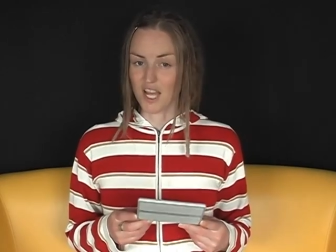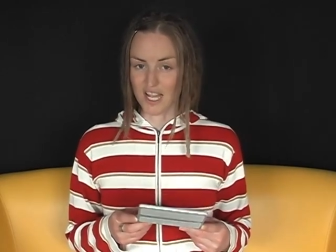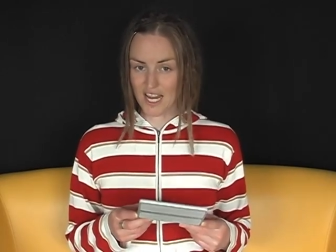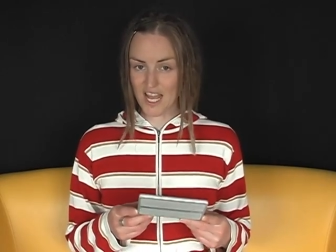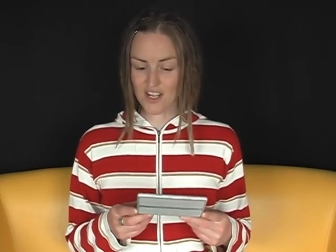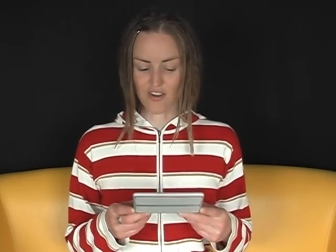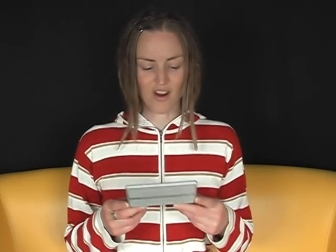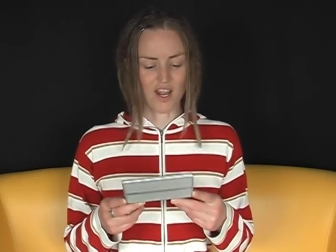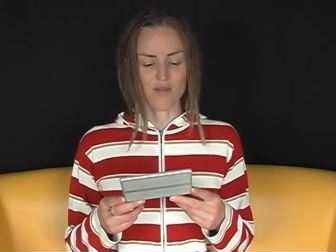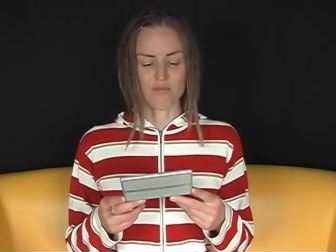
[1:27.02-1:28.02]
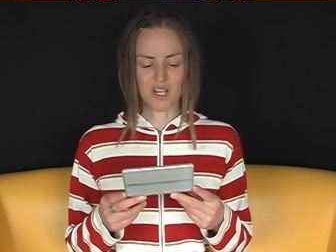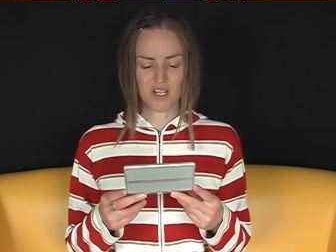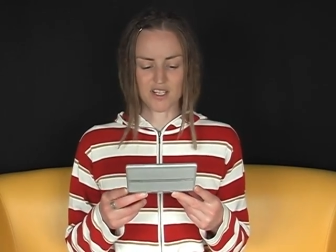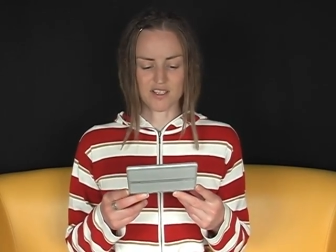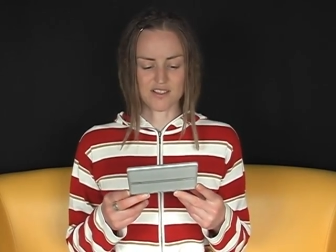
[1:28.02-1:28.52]
An anagram
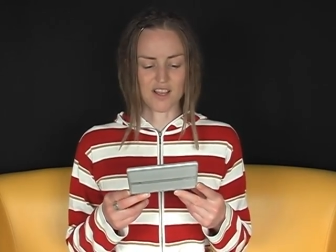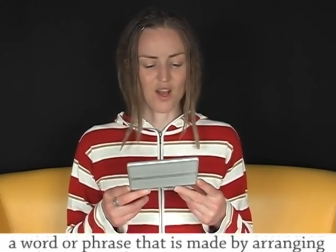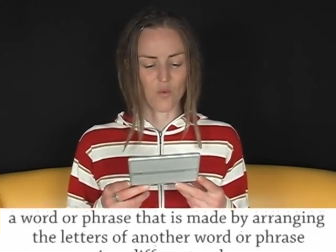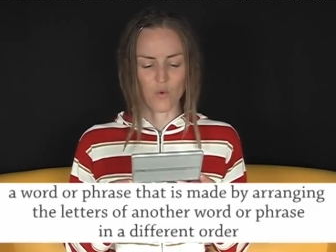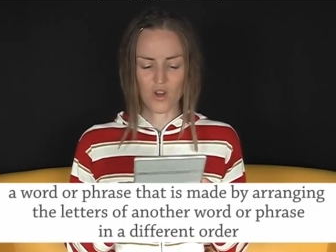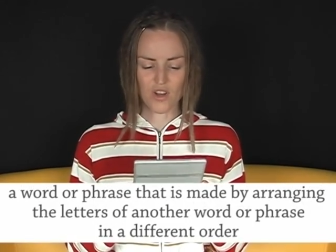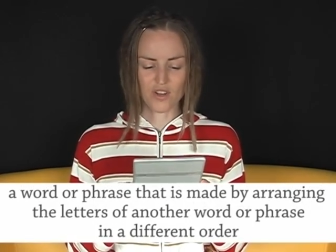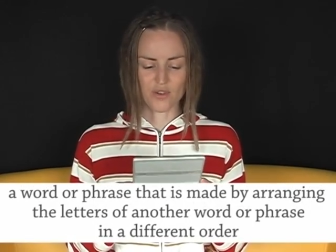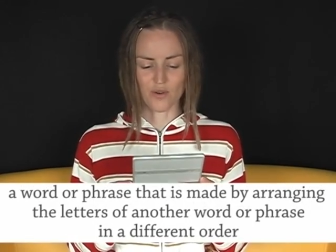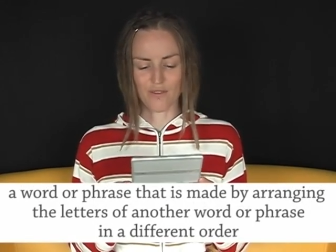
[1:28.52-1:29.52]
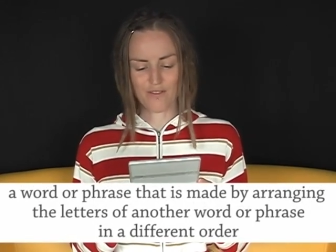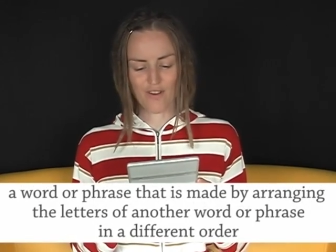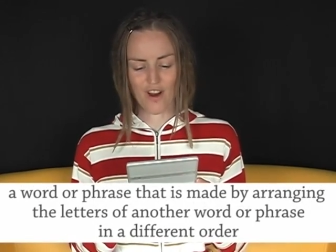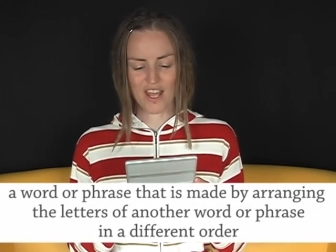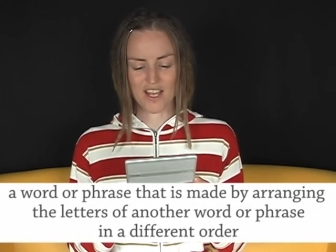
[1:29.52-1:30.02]
is a word or
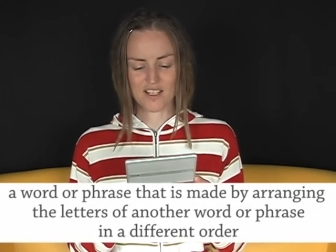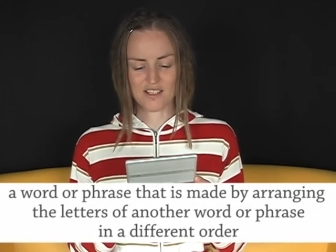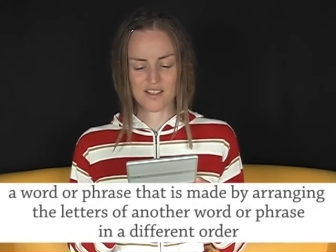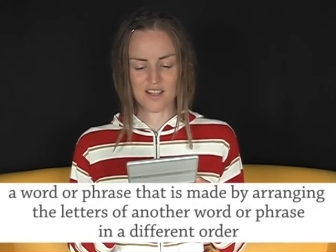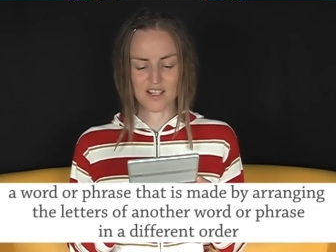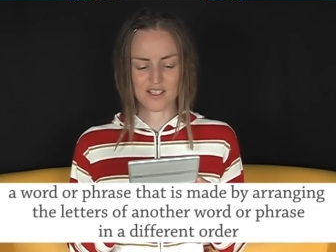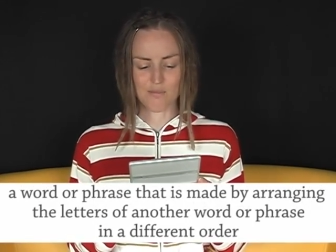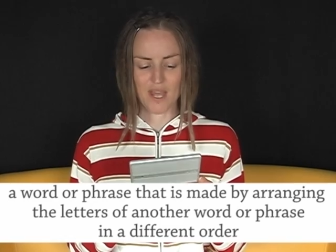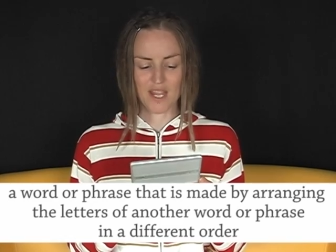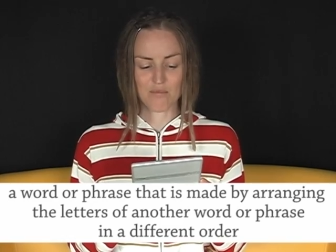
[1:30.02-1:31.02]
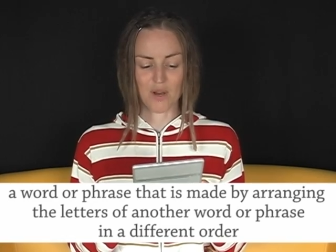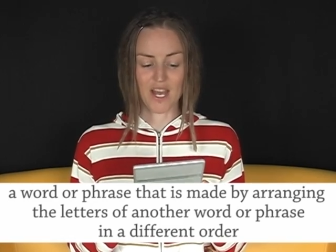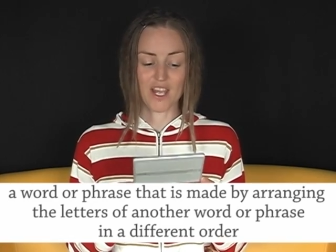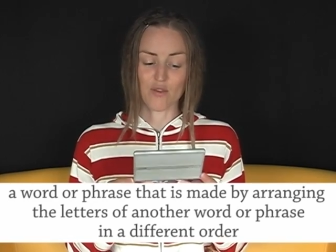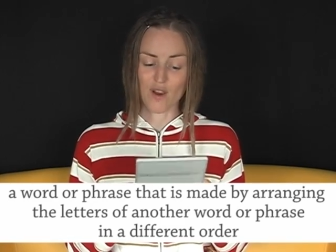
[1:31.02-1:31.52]
phrase that is made
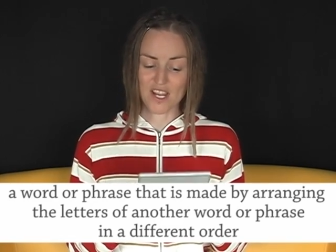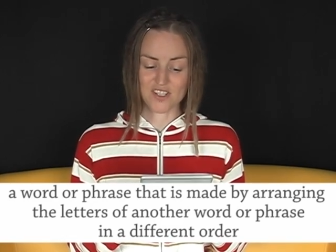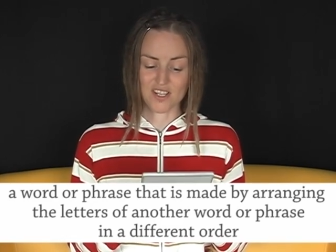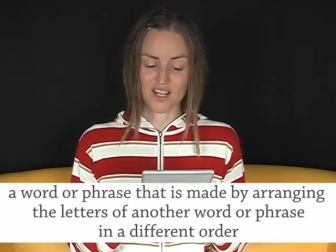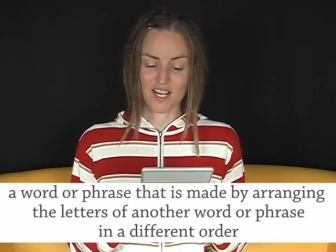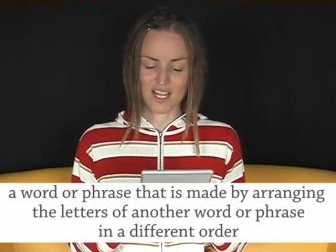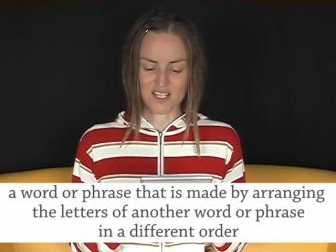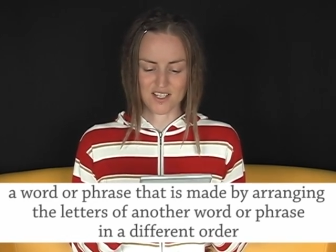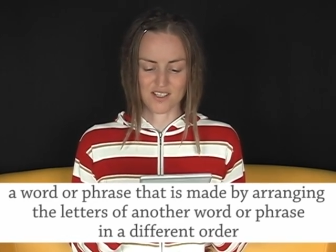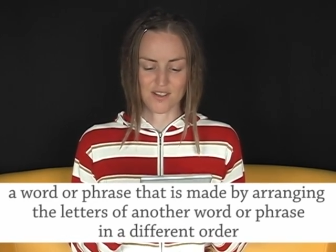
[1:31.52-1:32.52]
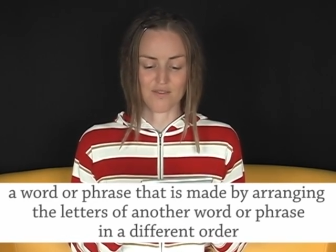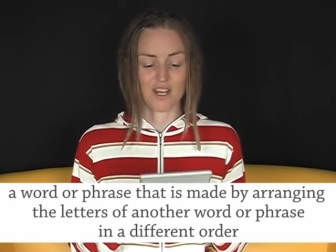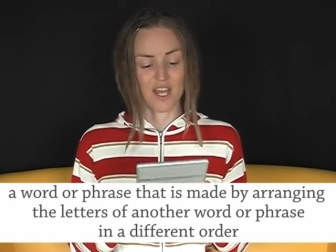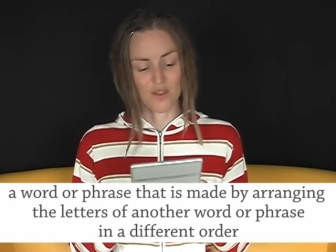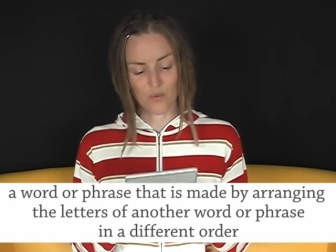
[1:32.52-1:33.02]
by arranging the letters of
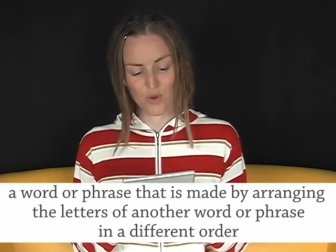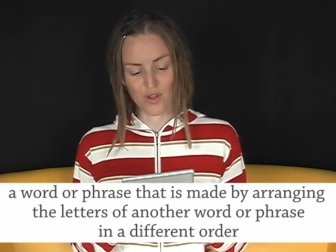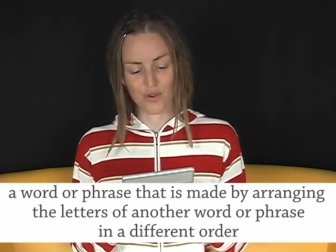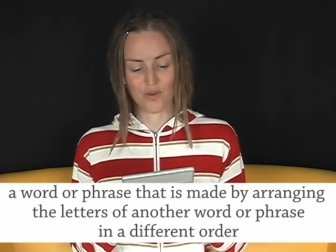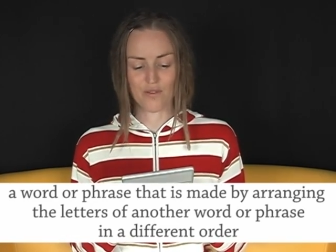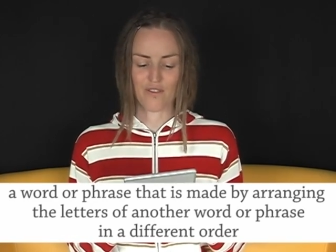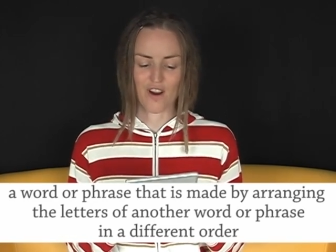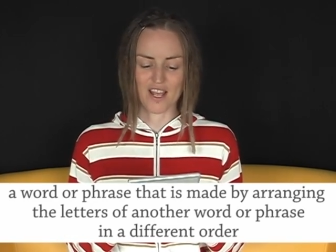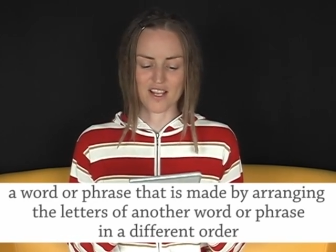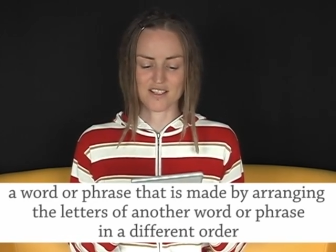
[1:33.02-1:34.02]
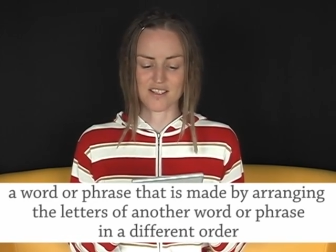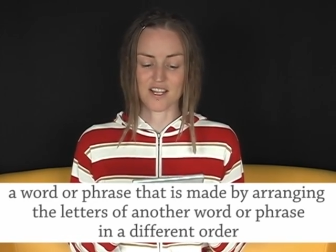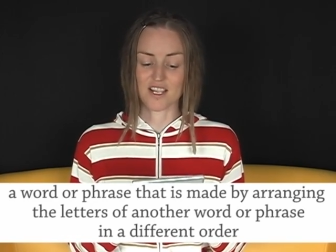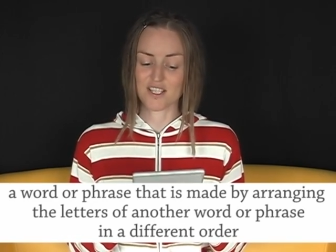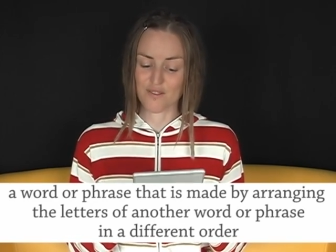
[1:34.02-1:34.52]
another word or phrase in
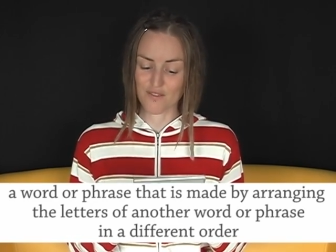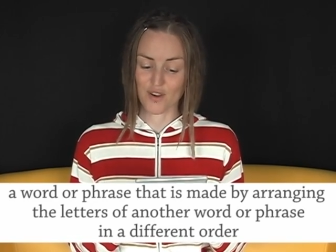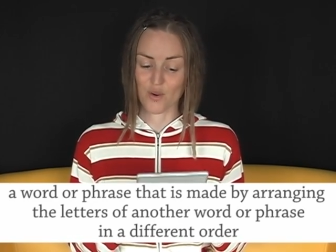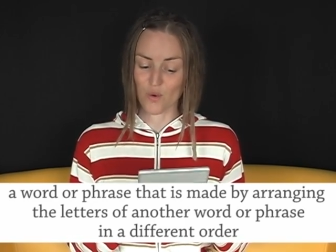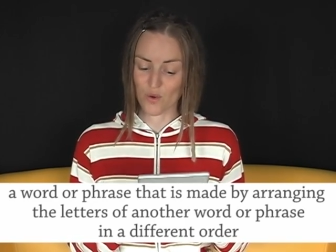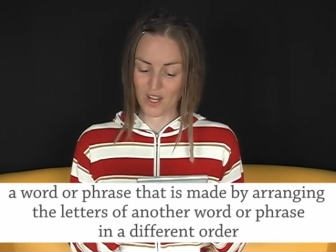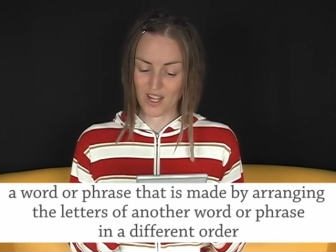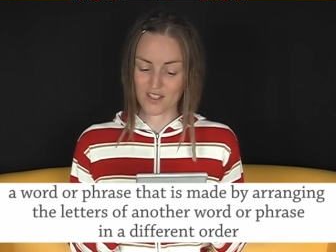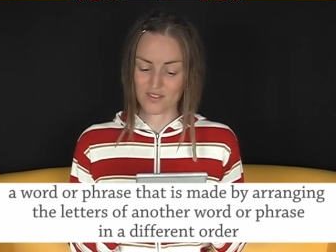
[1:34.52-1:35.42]
a different order.